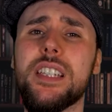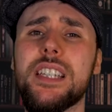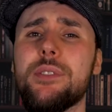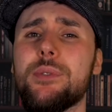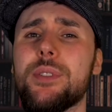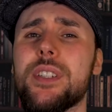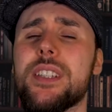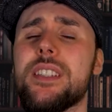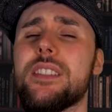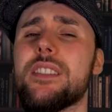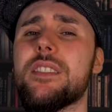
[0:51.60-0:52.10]

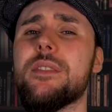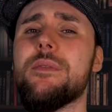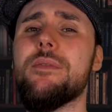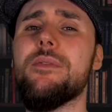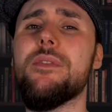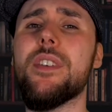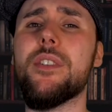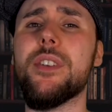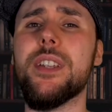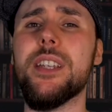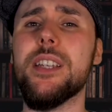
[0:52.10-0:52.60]
yielded some
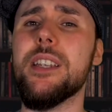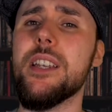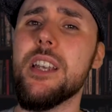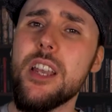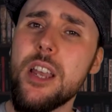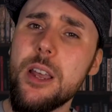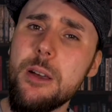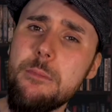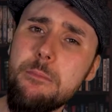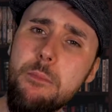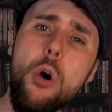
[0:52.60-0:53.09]
very
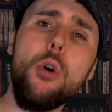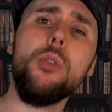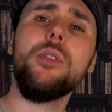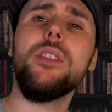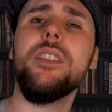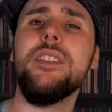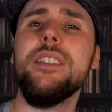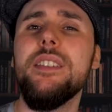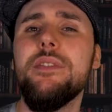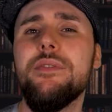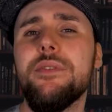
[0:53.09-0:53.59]

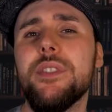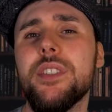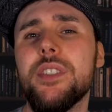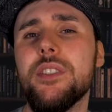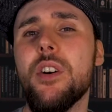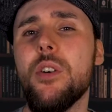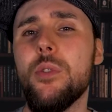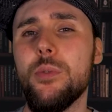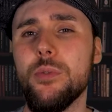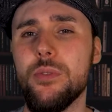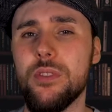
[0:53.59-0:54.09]
positive
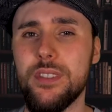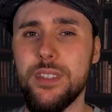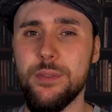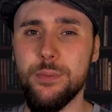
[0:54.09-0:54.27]
results.